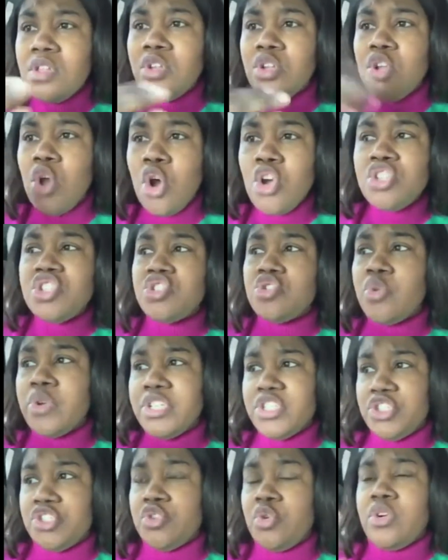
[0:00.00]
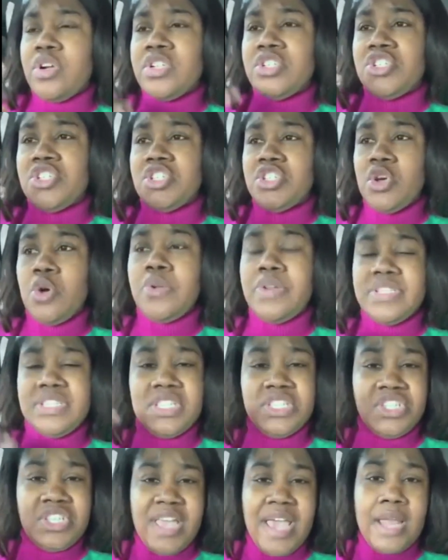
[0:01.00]
long story short, she told
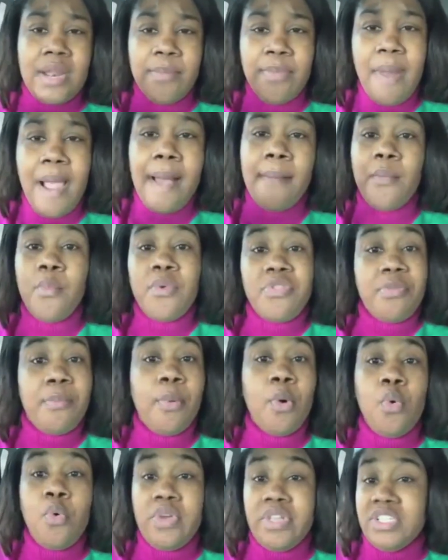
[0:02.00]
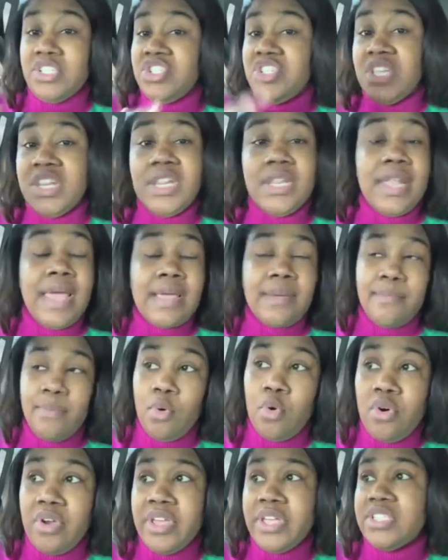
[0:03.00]
us that she had a problem with boys. She didn't like
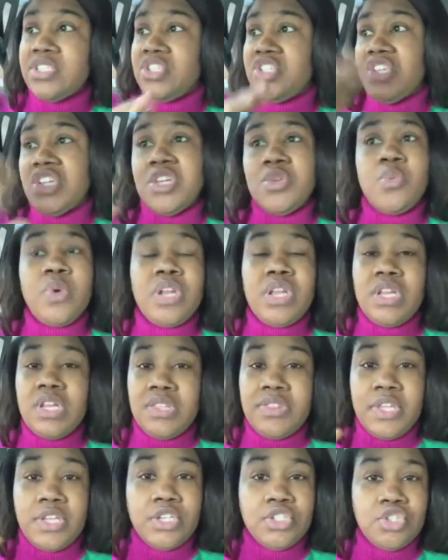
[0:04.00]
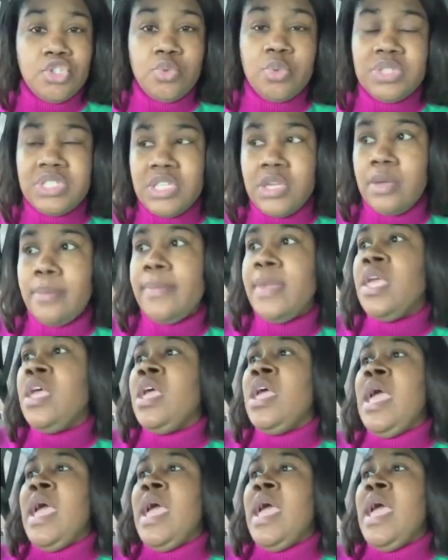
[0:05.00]
boys. She didn't want anything to do with them.